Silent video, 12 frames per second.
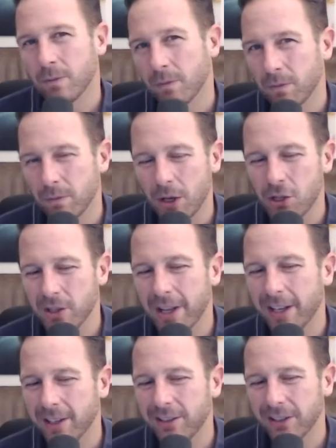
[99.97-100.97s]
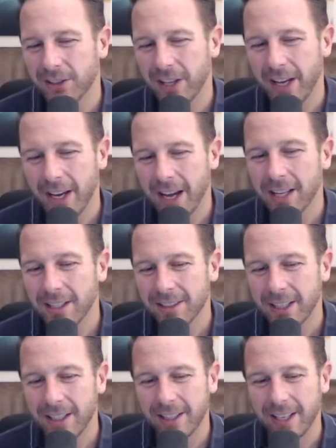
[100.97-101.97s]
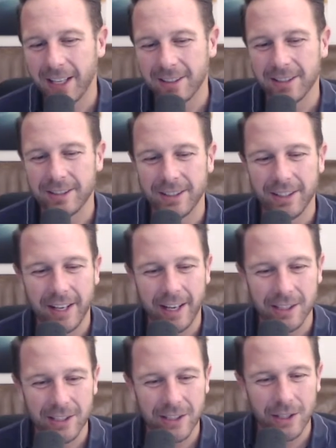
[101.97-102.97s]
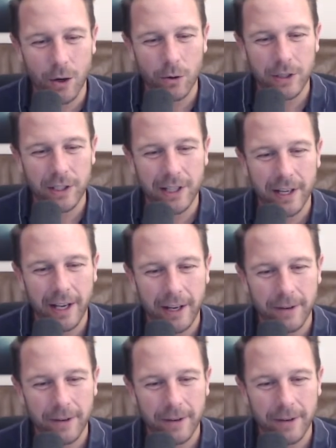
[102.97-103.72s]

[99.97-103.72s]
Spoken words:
Much like a delay and a dedicated delay, a slow delay